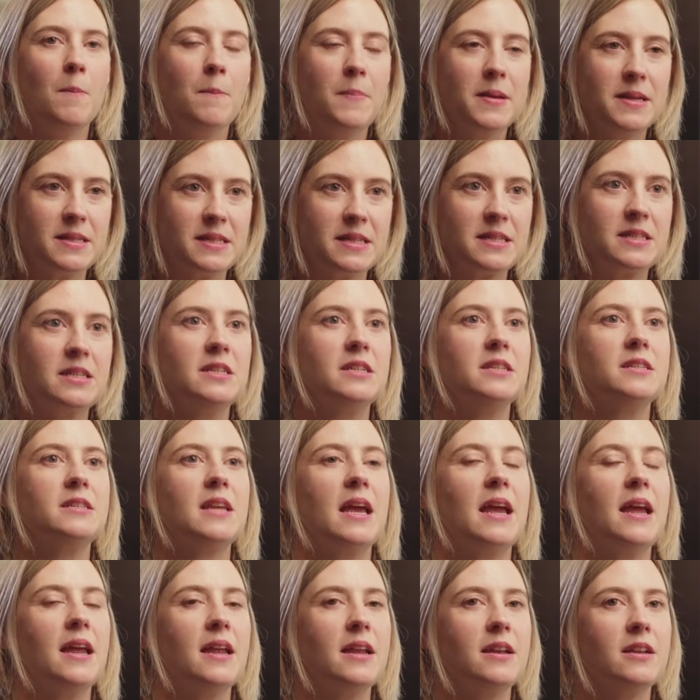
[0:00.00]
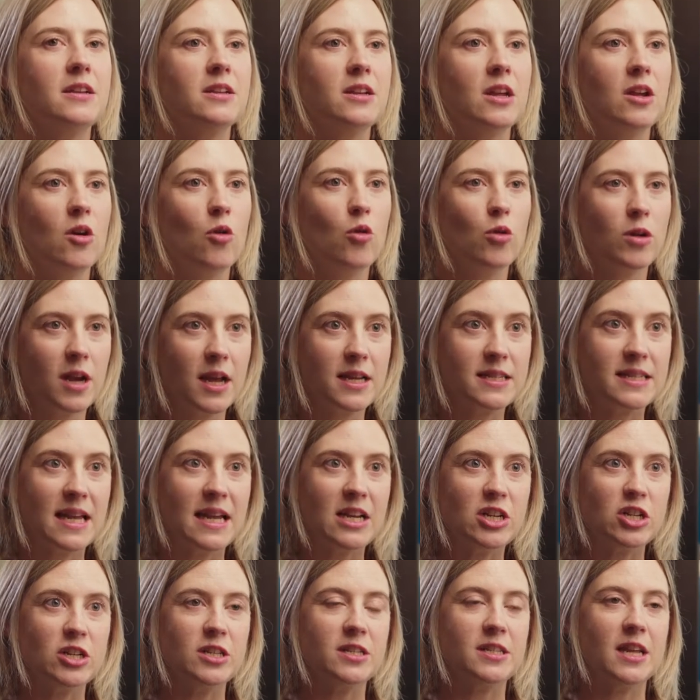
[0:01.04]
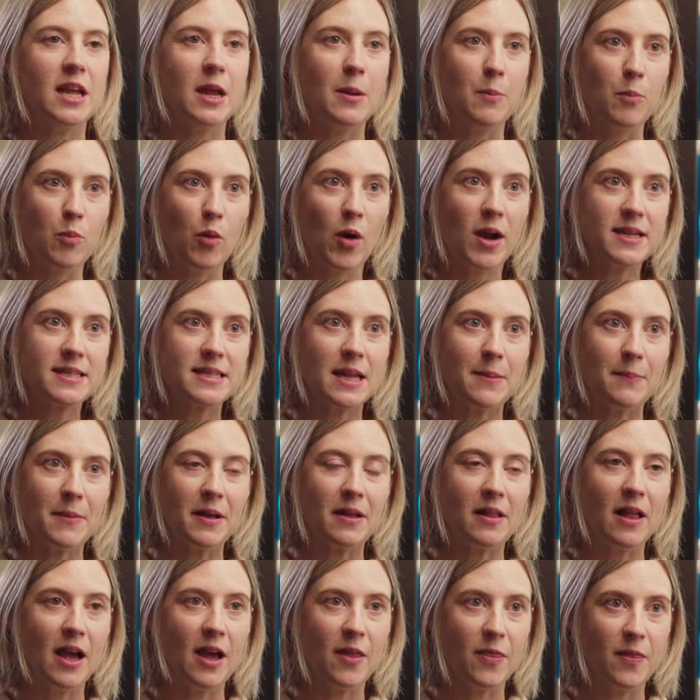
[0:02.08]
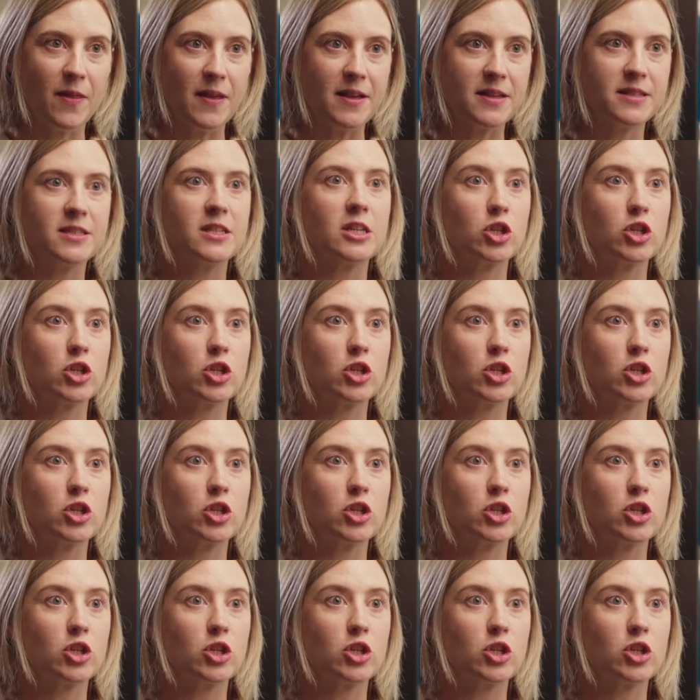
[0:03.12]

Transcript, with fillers: businesses and organisations that embrace something like this,